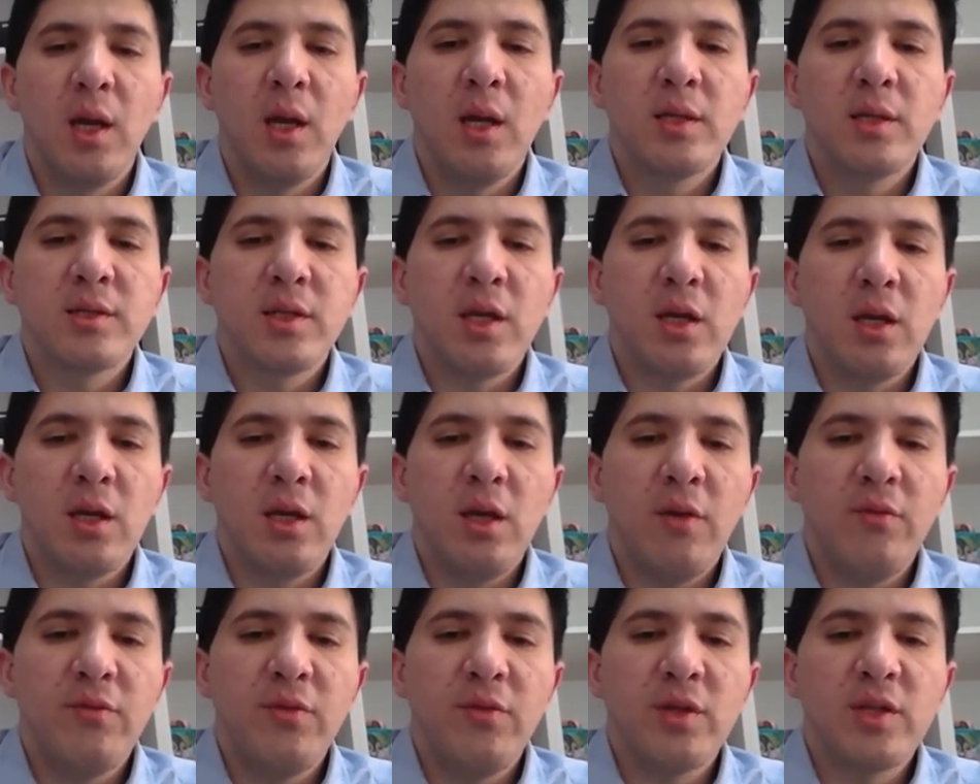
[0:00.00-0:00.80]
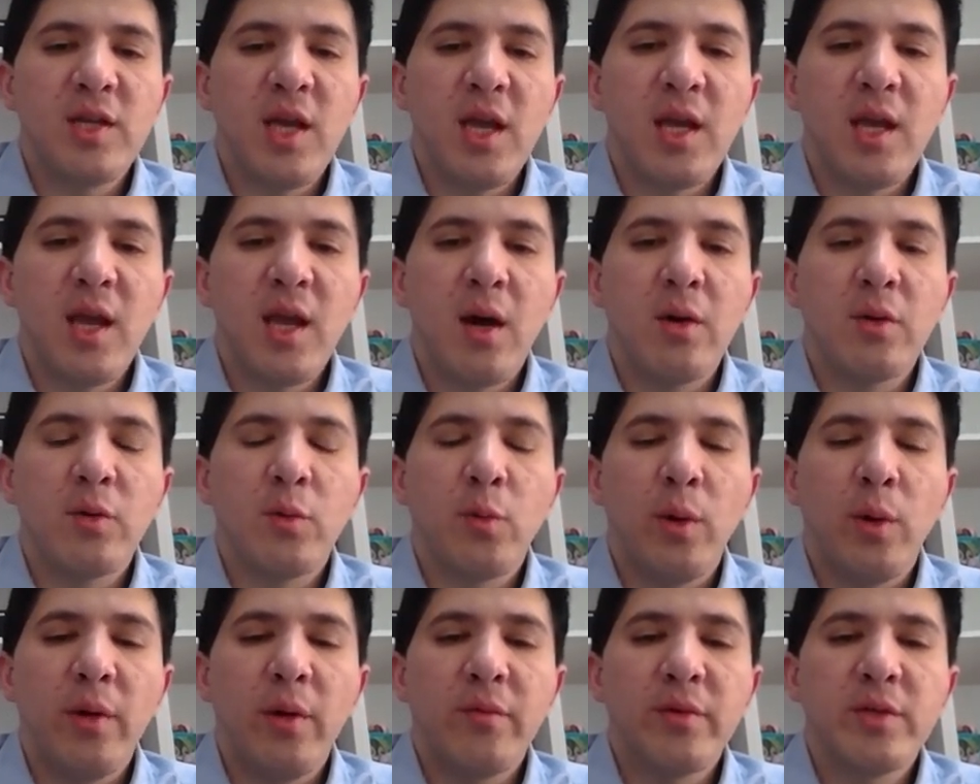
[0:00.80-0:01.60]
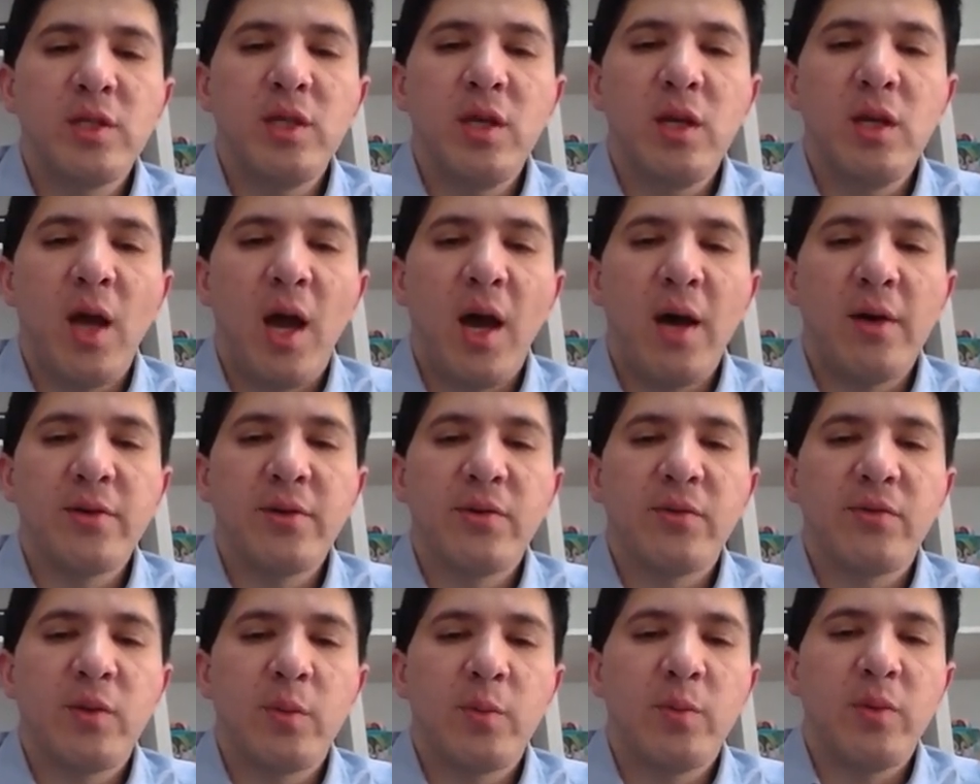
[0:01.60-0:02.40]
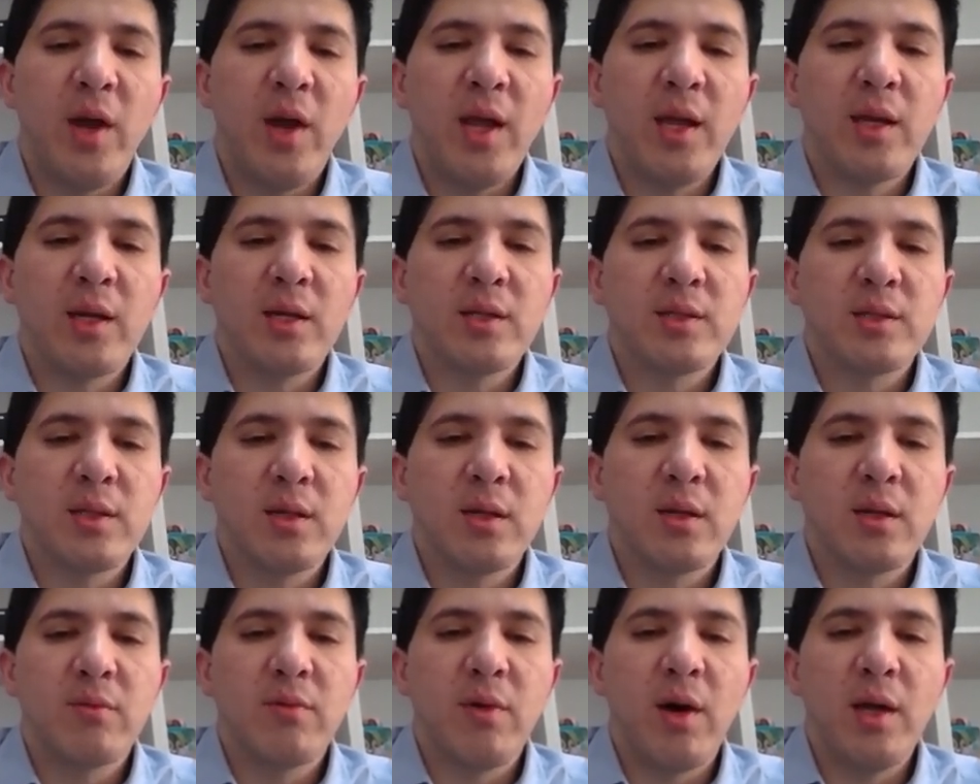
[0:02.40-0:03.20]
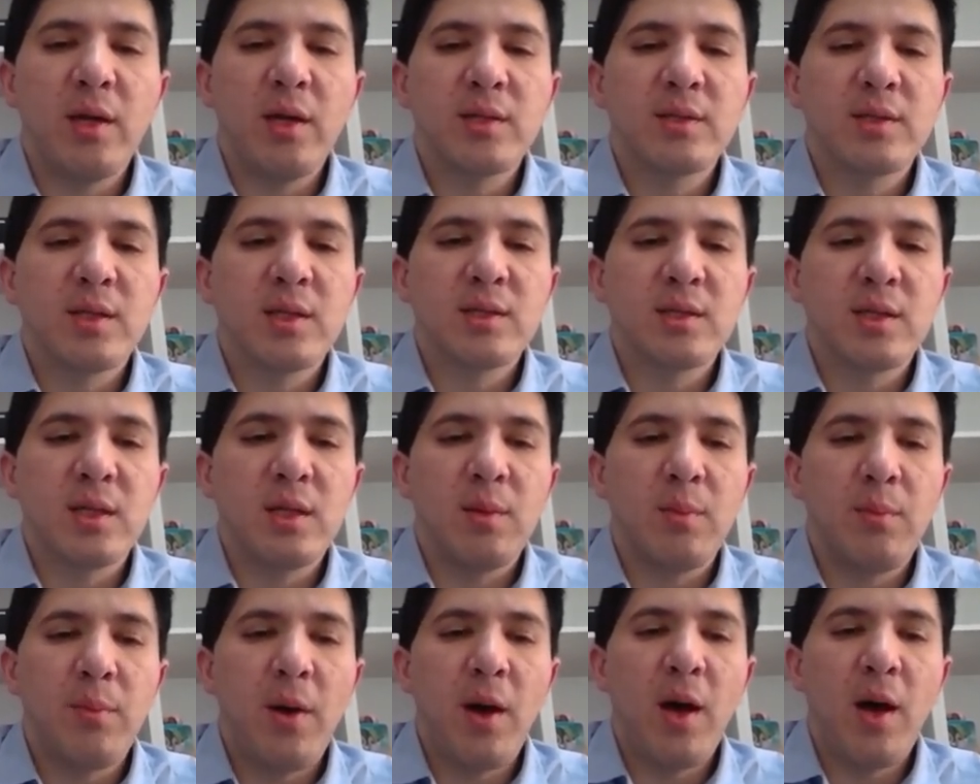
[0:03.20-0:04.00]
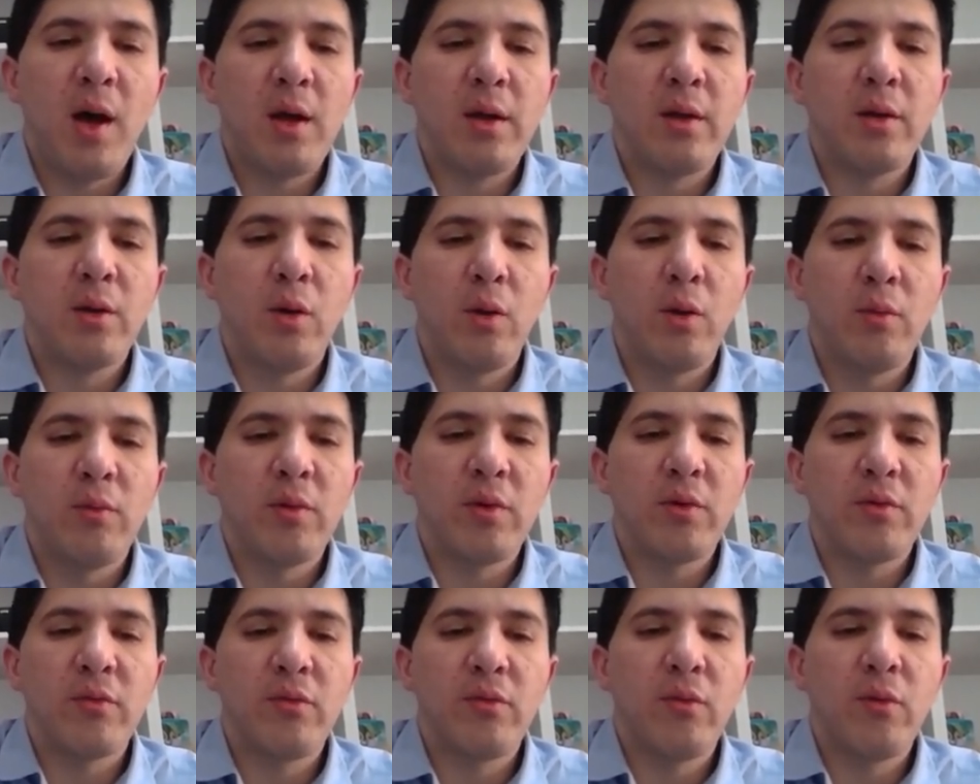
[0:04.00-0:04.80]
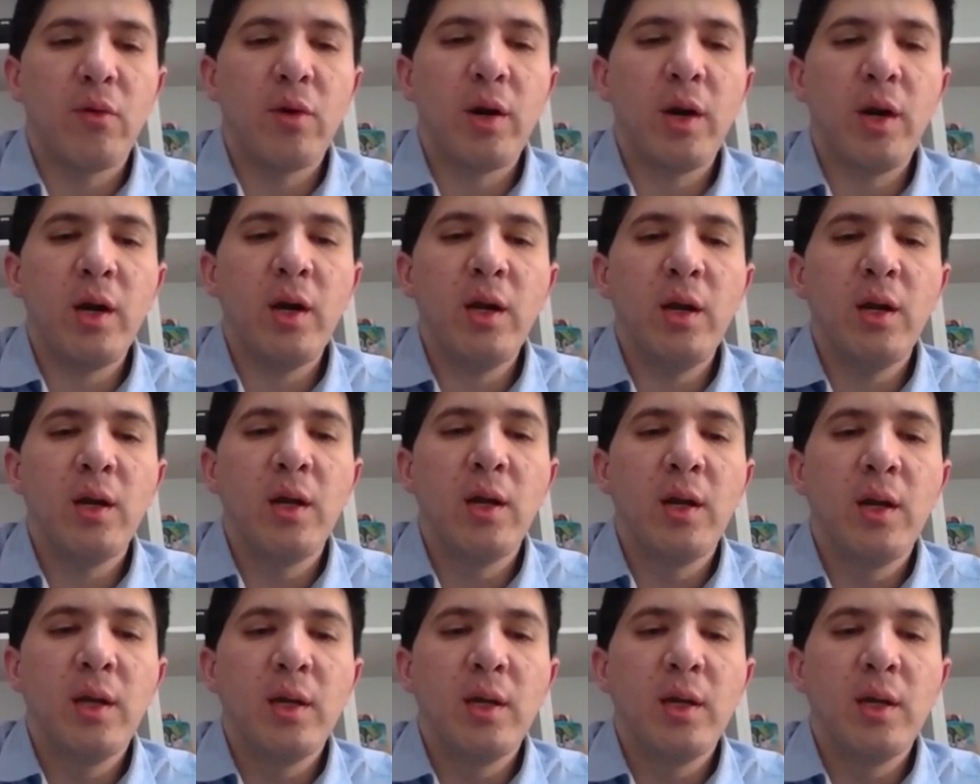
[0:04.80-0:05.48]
So if you take out 1/2 out of the brackets, you can write this as a pi over 4